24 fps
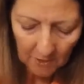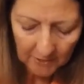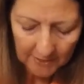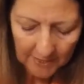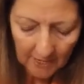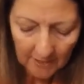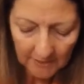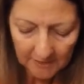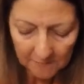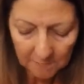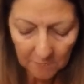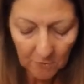
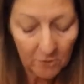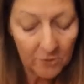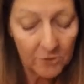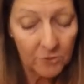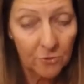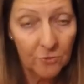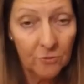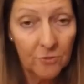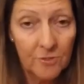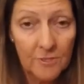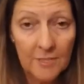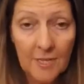yes, most
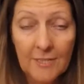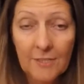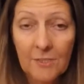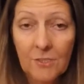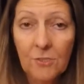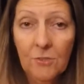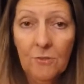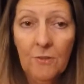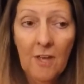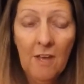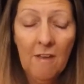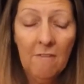cruise lines
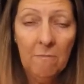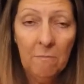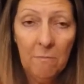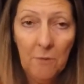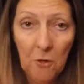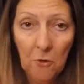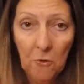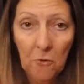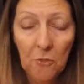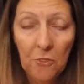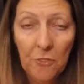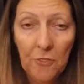do have
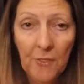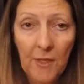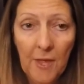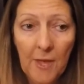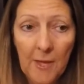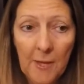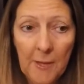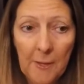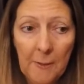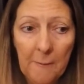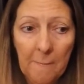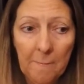both.
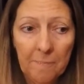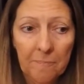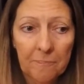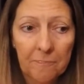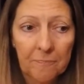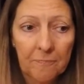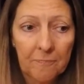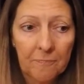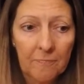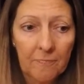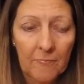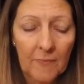
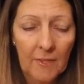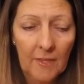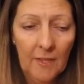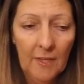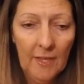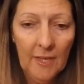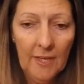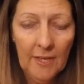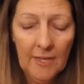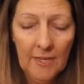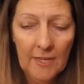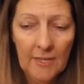
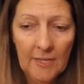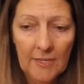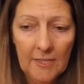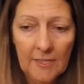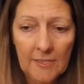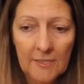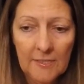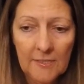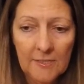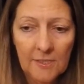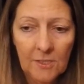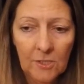
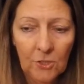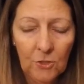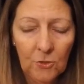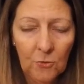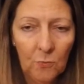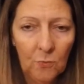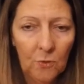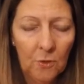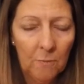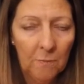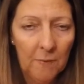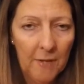And you
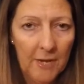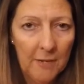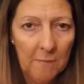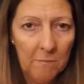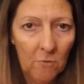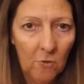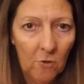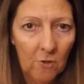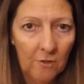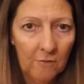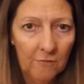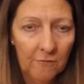will pay
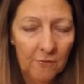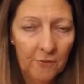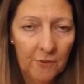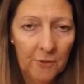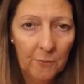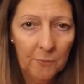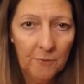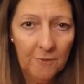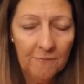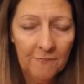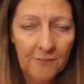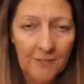more for the
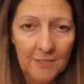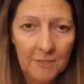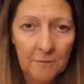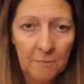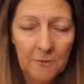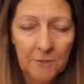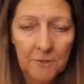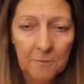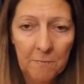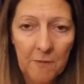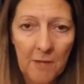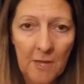
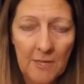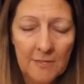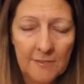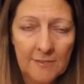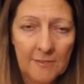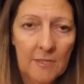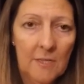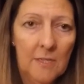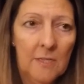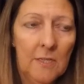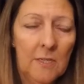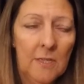refundable
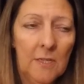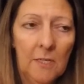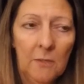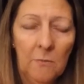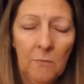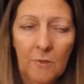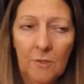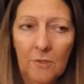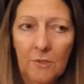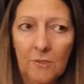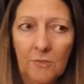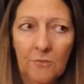deposit,
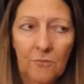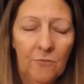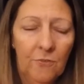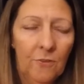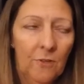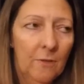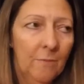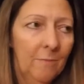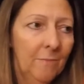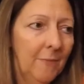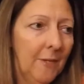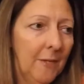anywhere
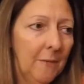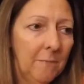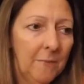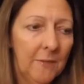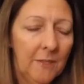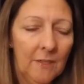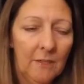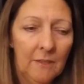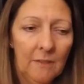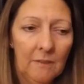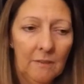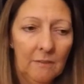from
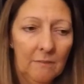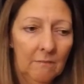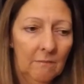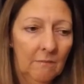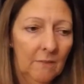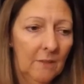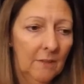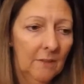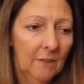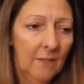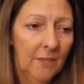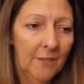maybe
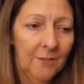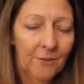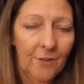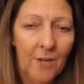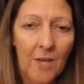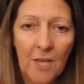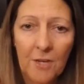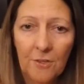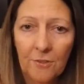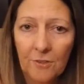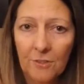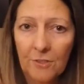a little under
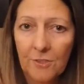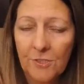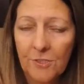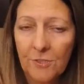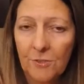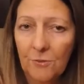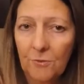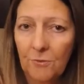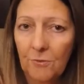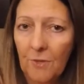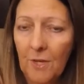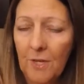100
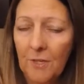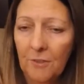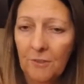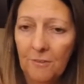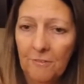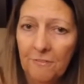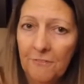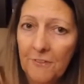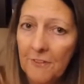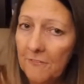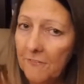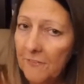to
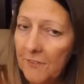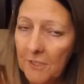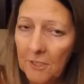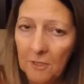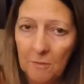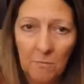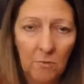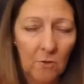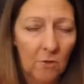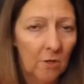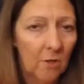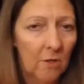150 or
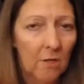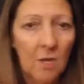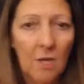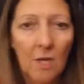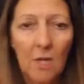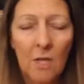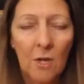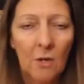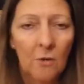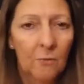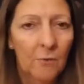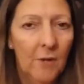more,
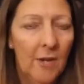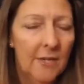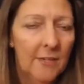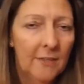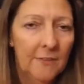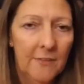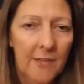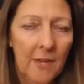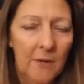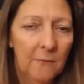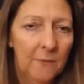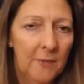right
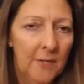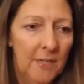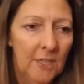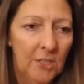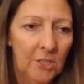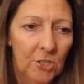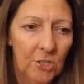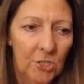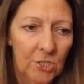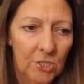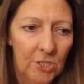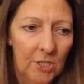in that
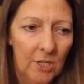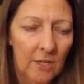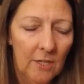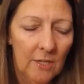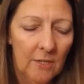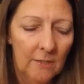range,